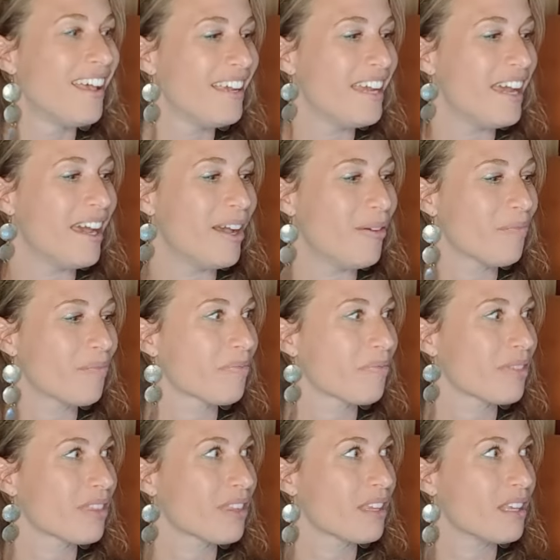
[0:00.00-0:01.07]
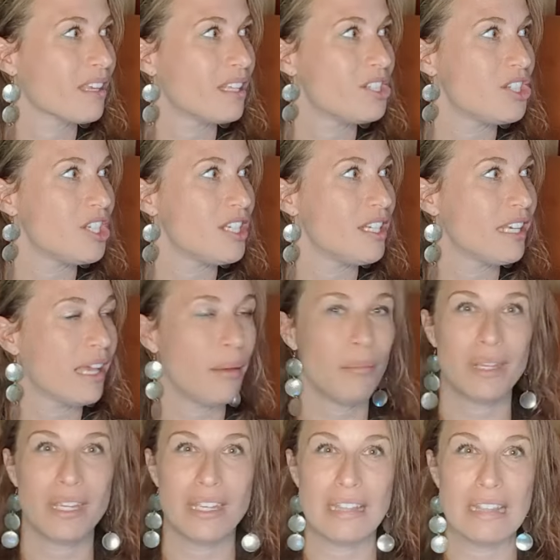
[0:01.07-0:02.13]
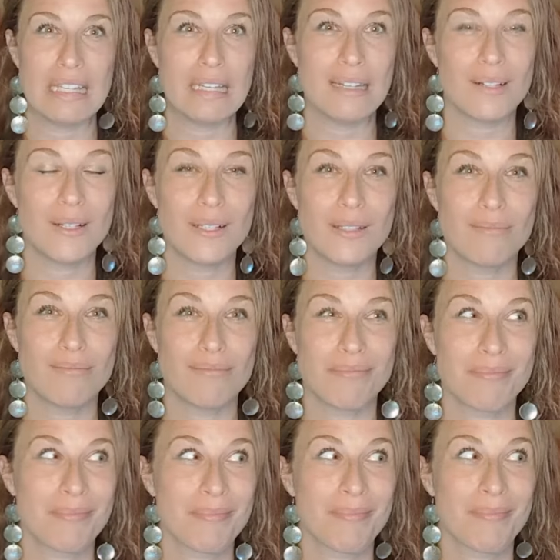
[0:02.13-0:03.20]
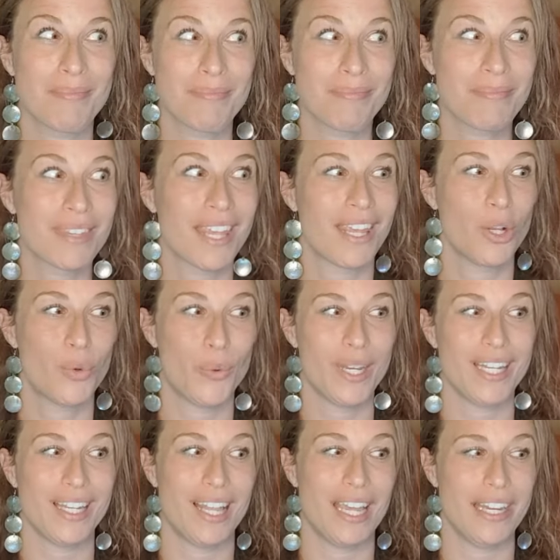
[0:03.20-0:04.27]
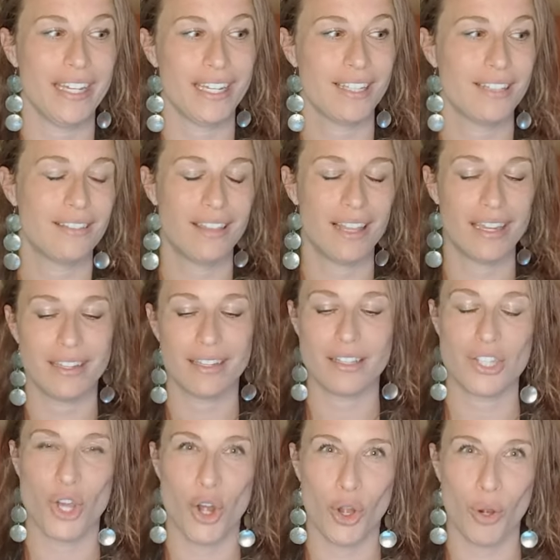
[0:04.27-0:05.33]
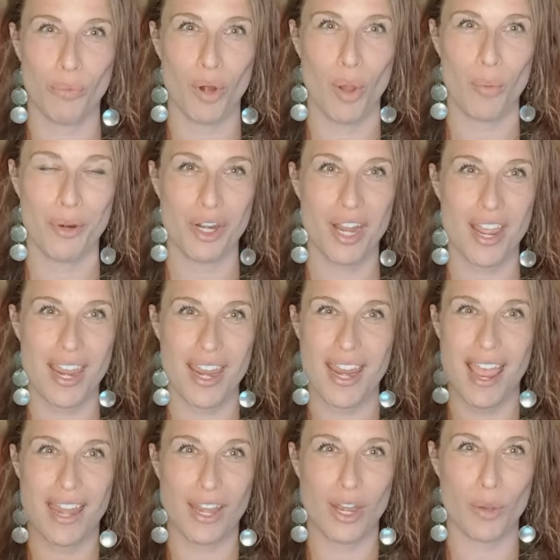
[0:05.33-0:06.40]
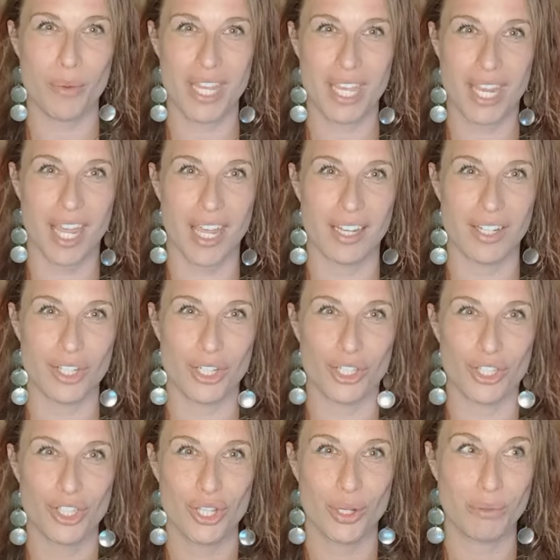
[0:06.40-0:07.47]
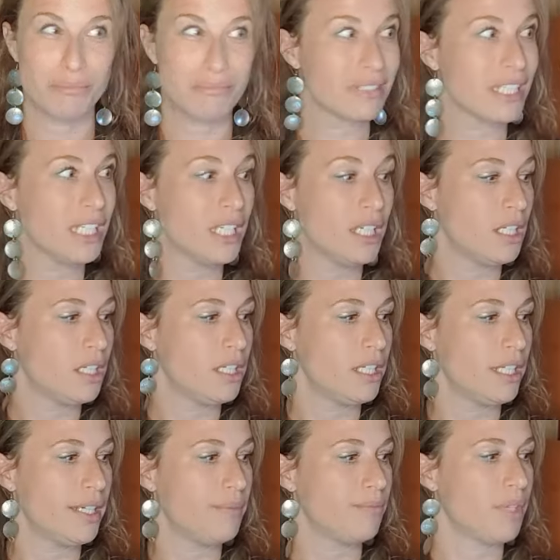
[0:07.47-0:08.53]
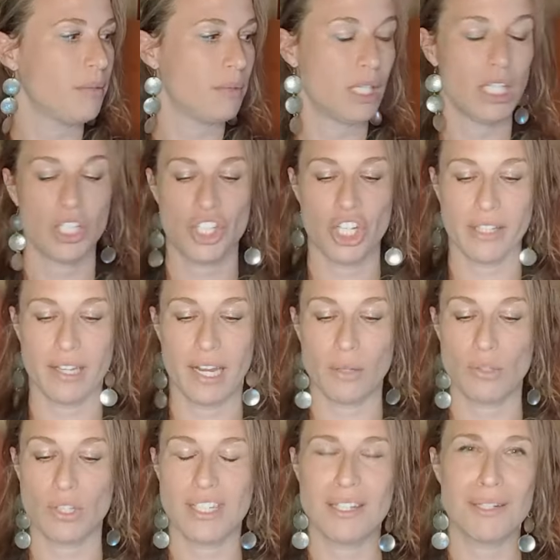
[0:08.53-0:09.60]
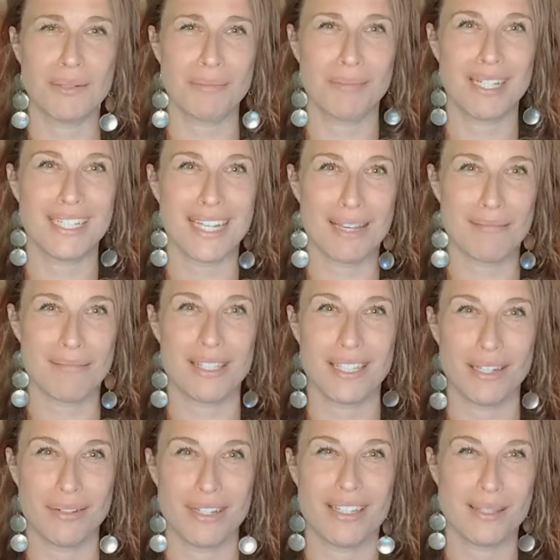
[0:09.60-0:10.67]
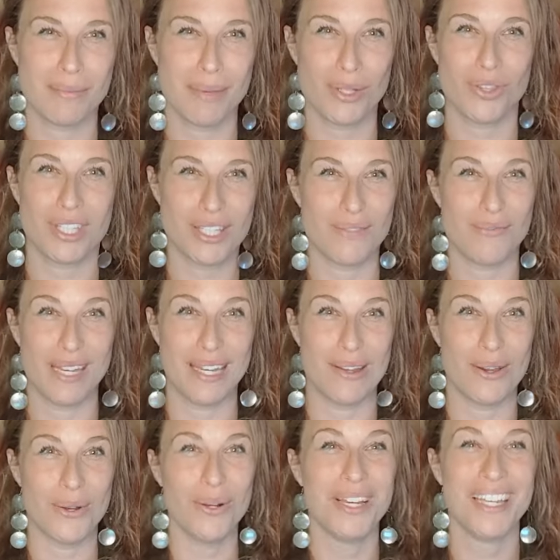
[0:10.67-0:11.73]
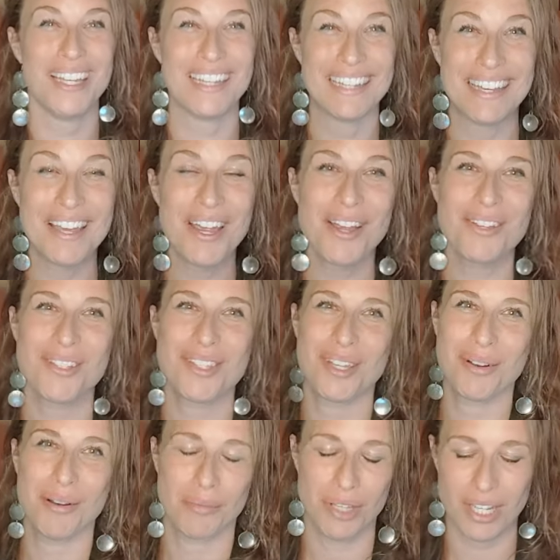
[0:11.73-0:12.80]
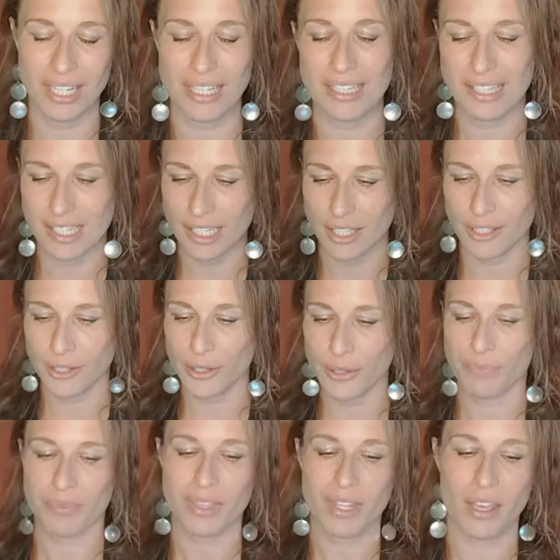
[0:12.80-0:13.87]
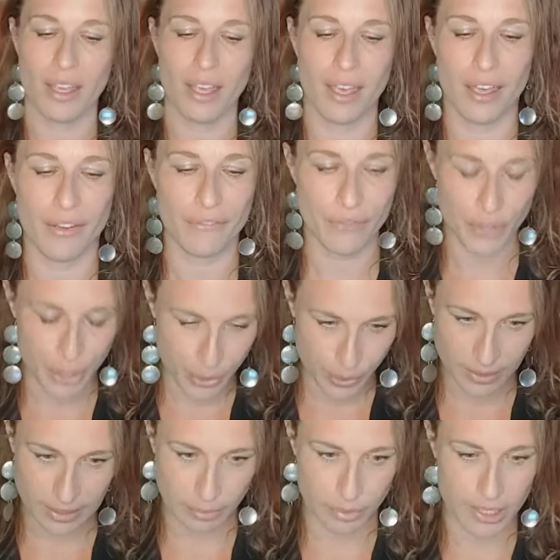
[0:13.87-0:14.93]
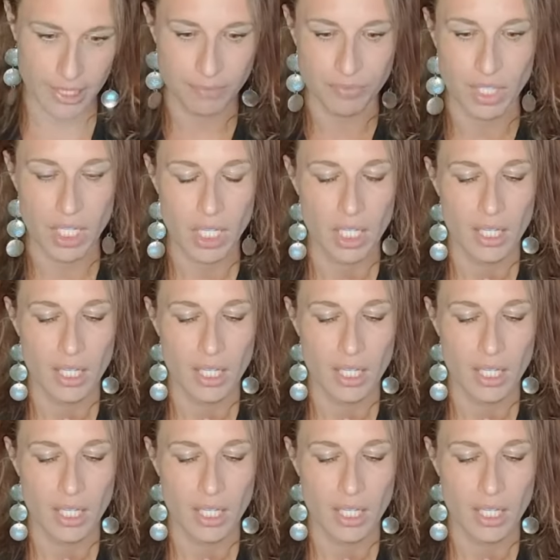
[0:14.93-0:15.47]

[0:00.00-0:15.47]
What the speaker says: Yeah, she can be a little queen-like. Like, it's her property and nobody can enter. So yeah, I'm gonna check that out soon, but I'm serious about this video. So I'm gonna continue for you, Libra.